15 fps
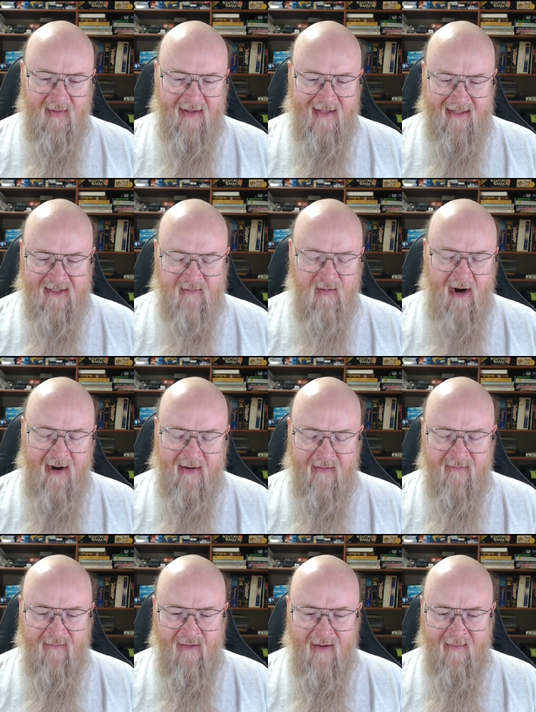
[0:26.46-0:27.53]
they sprouted
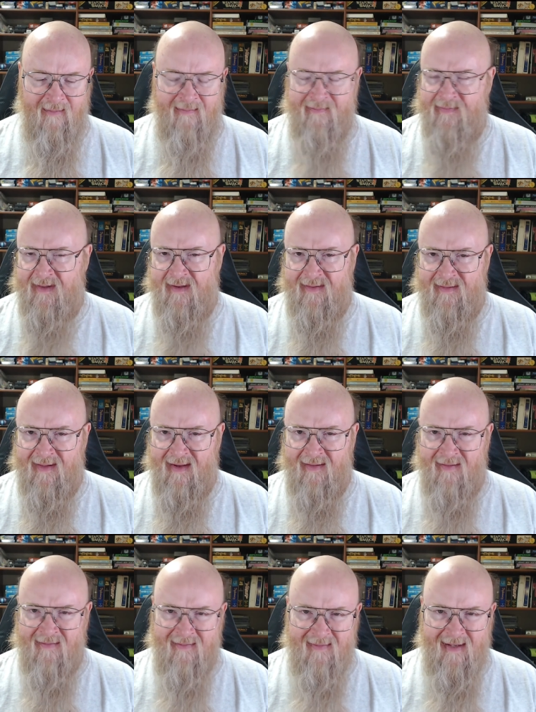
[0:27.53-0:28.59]
from the,
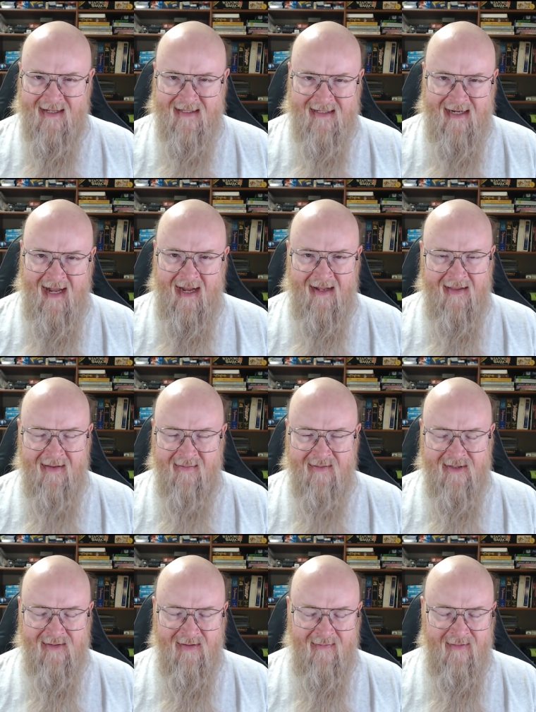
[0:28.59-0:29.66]
the a stake that
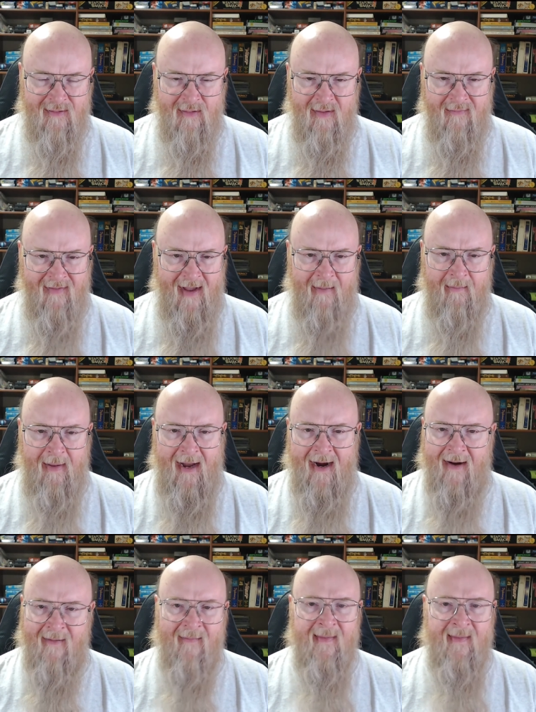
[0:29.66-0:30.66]
was driven through a vampire.